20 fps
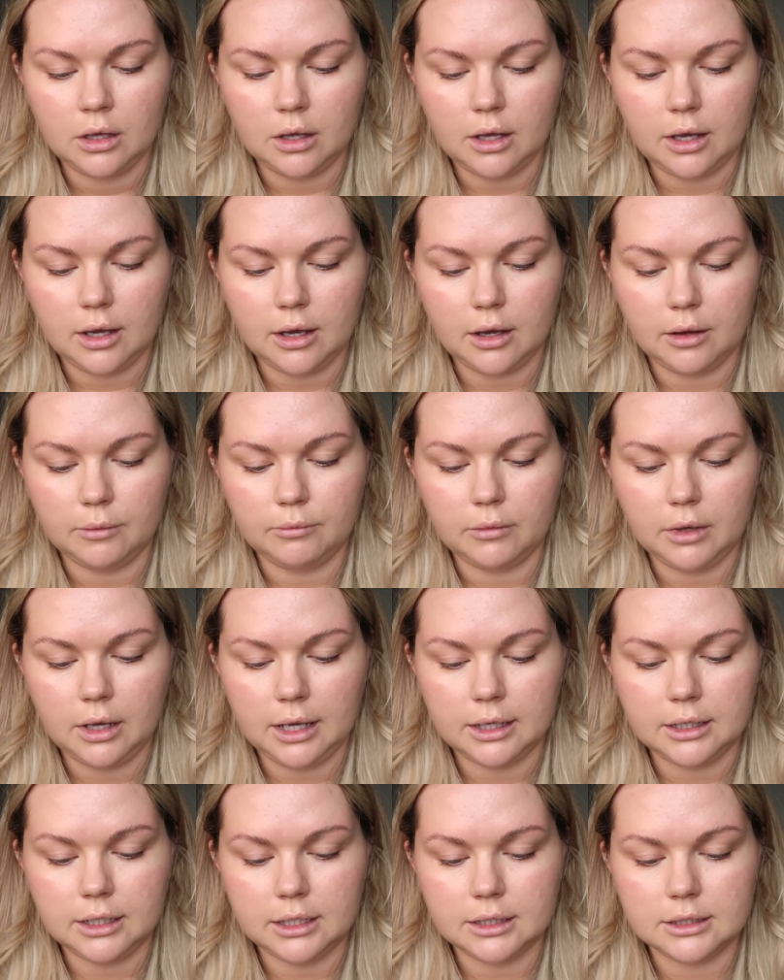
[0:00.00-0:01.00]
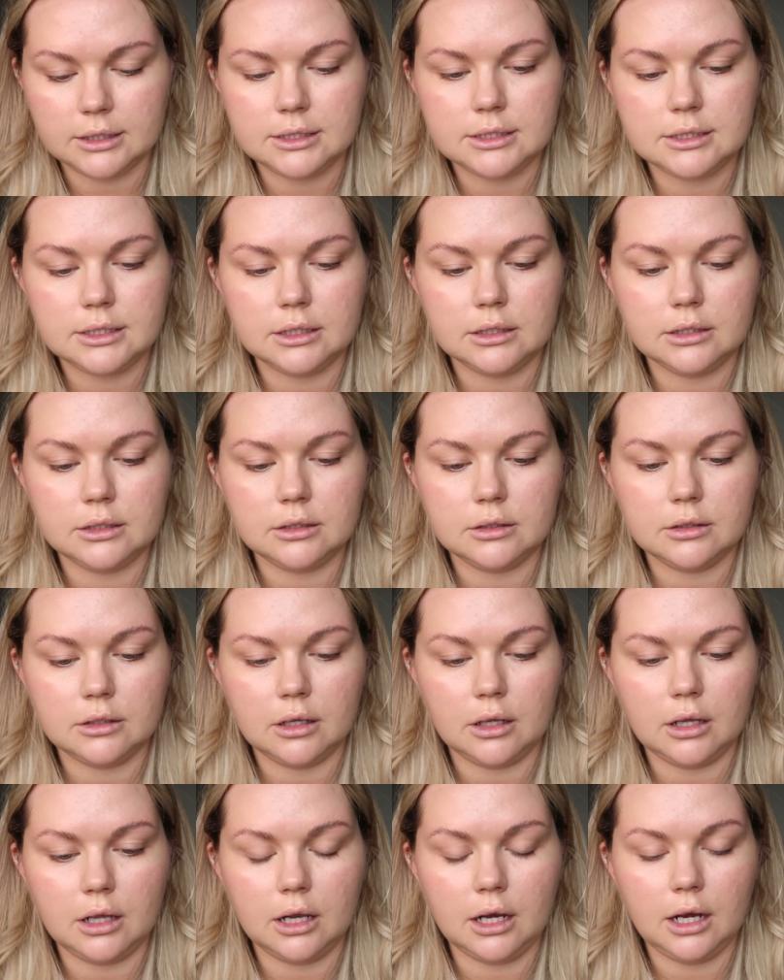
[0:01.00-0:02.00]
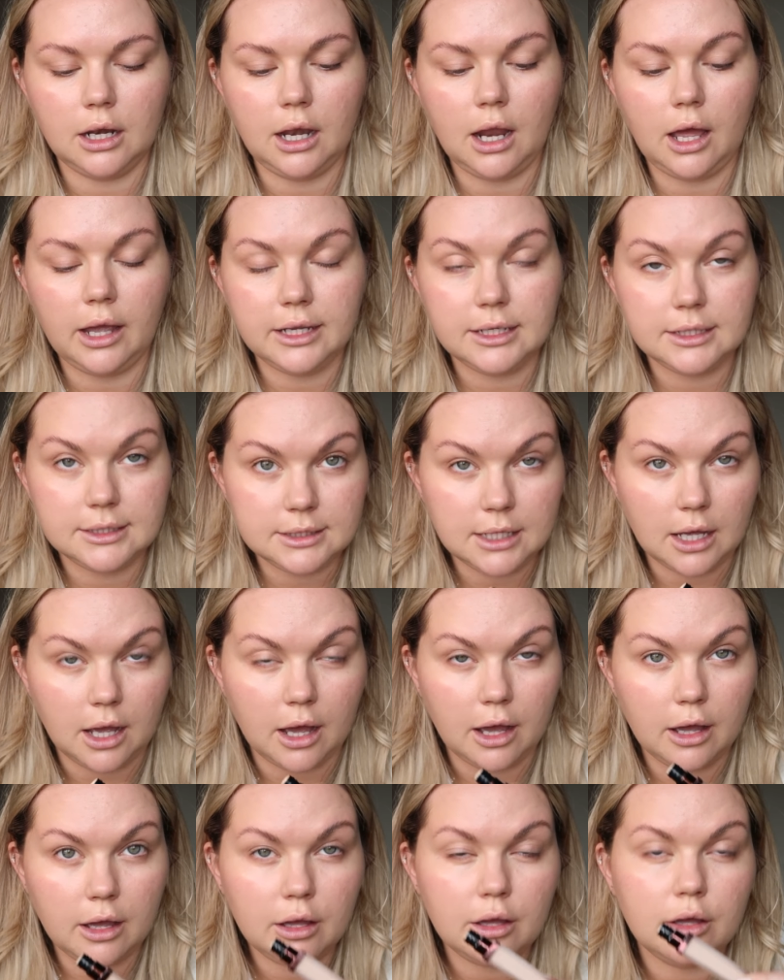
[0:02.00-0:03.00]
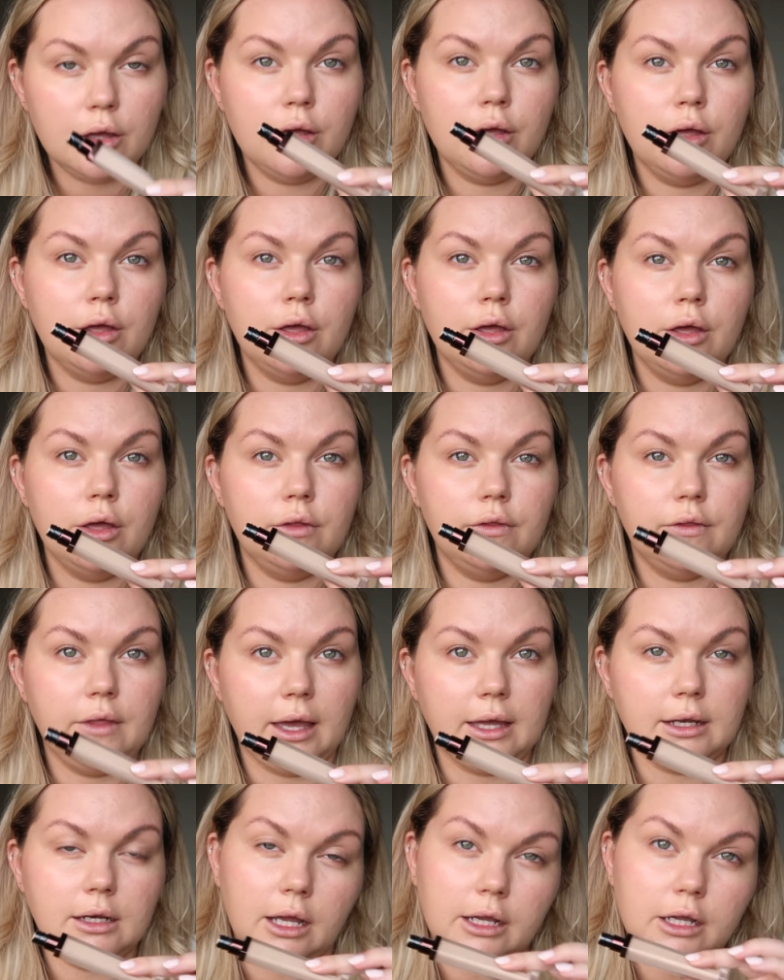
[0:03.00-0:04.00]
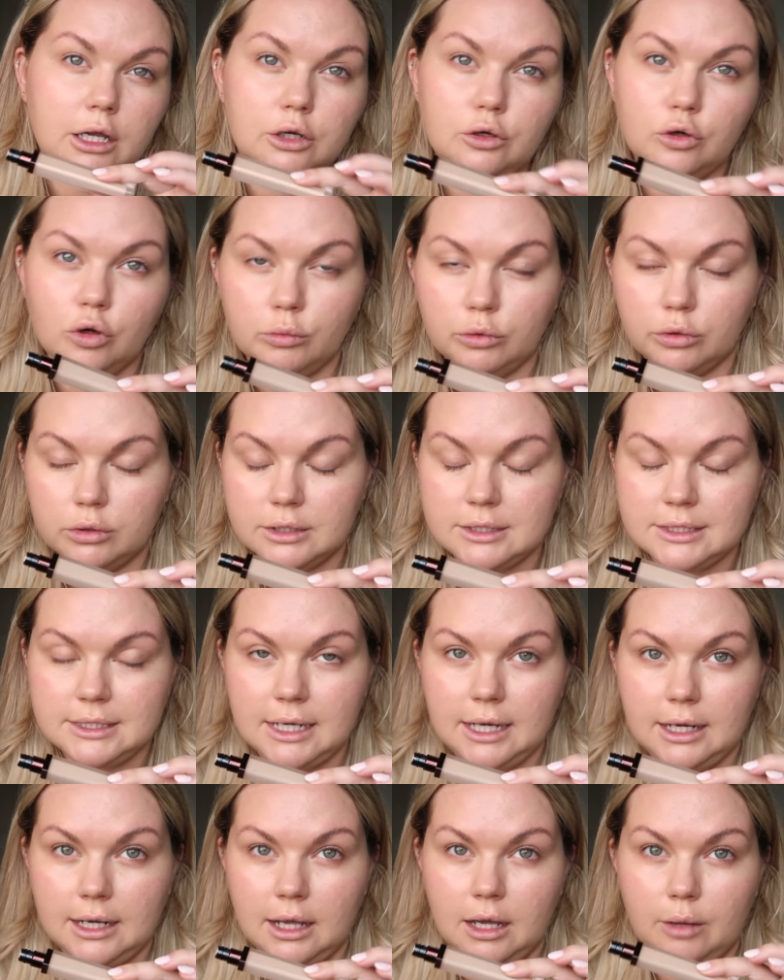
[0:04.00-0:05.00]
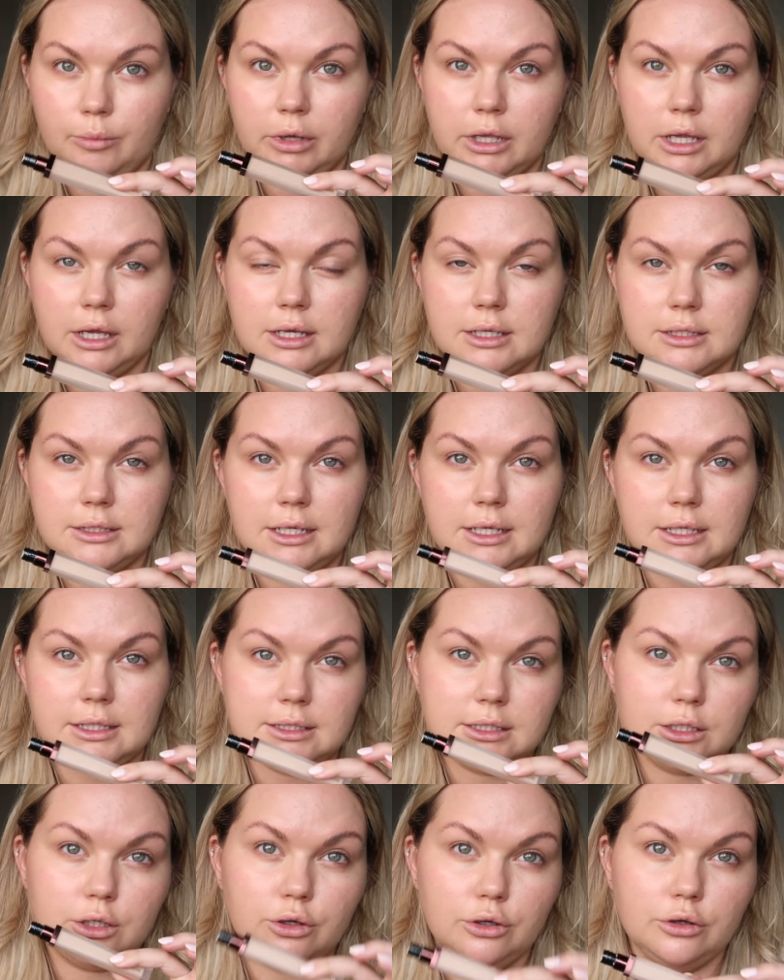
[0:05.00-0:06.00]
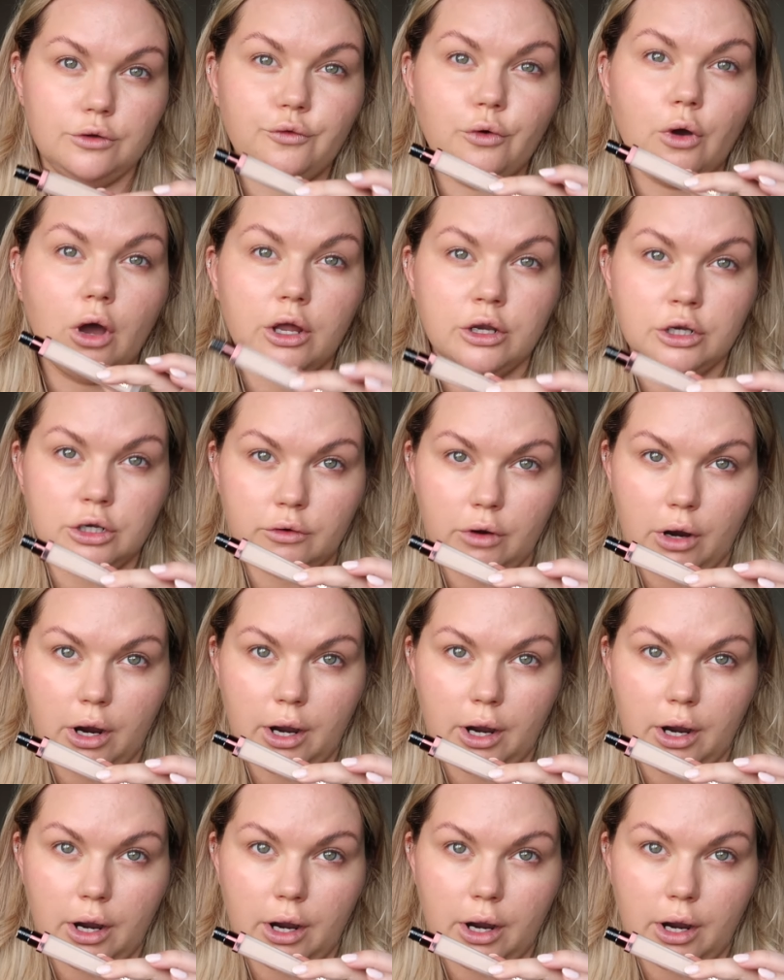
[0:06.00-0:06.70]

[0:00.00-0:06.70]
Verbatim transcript: um, and it's lighter than like a normal concealer because it's good for under